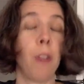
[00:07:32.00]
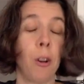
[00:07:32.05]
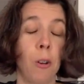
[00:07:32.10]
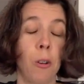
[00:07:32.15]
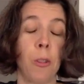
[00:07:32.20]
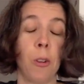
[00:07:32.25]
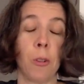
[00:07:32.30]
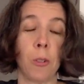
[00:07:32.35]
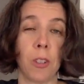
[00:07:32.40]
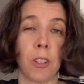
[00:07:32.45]

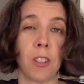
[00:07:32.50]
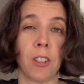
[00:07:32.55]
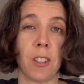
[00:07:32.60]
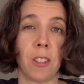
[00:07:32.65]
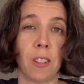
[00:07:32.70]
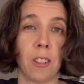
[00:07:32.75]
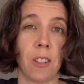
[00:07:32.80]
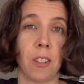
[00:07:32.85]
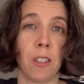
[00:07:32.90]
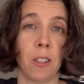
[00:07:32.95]
those
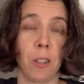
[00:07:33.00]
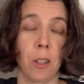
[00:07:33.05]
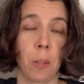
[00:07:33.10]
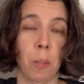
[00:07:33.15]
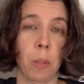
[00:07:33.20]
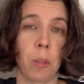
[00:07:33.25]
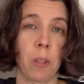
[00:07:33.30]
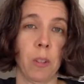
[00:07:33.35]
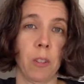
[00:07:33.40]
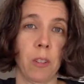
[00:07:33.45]
exist in Europe,
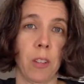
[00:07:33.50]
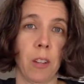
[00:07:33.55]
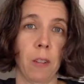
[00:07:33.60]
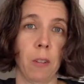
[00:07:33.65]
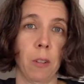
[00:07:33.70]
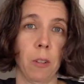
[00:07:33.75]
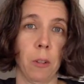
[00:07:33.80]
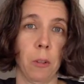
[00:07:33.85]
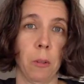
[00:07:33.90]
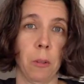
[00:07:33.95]
the
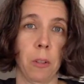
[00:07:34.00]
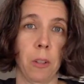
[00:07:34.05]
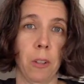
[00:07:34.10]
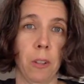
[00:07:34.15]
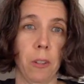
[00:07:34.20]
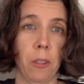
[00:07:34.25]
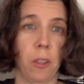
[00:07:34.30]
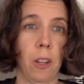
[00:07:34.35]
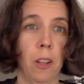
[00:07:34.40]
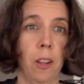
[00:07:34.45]
sourdough
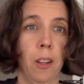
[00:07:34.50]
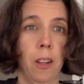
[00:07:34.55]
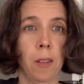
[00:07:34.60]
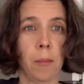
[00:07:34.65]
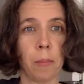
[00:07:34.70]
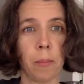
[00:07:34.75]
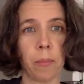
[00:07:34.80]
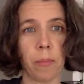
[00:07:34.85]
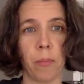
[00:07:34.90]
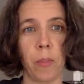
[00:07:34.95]
hotels.
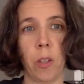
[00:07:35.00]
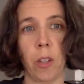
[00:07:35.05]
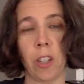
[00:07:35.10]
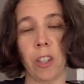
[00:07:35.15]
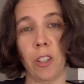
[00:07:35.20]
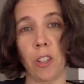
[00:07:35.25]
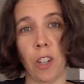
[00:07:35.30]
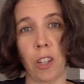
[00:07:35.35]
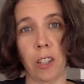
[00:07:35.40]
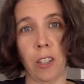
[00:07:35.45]
You
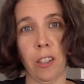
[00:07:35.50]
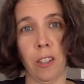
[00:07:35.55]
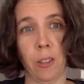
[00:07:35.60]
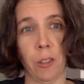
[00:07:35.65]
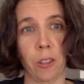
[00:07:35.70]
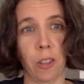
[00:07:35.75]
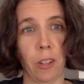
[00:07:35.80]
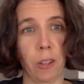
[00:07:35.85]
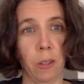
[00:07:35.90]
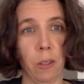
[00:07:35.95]
can check in your
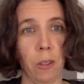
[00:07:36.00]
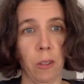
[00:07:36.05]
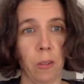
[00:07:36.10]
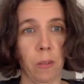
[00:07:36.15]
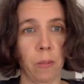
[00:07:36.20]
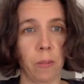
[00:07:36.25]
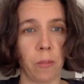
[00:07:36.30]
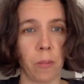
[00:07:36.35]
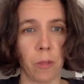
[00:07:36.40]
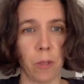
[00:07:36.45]
sourdough.
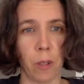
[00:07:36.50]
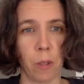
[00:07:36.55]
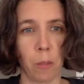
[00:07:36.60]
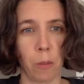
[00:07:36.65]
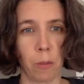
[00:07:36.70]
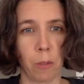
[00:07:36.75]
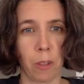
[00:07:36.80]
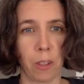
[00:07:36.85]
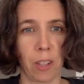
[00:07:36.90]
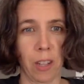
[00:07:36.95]
Someone
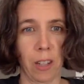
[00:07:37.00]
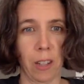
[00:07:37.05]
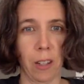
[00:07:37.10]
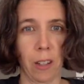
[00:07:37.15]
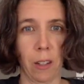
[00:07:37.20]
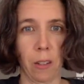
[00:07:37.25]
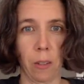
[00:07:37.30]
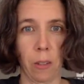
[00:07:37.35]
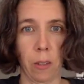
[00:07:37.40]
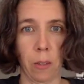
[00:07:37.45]
will take
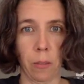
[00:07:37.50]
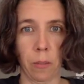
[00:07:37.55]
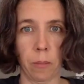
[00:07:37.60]
care of it.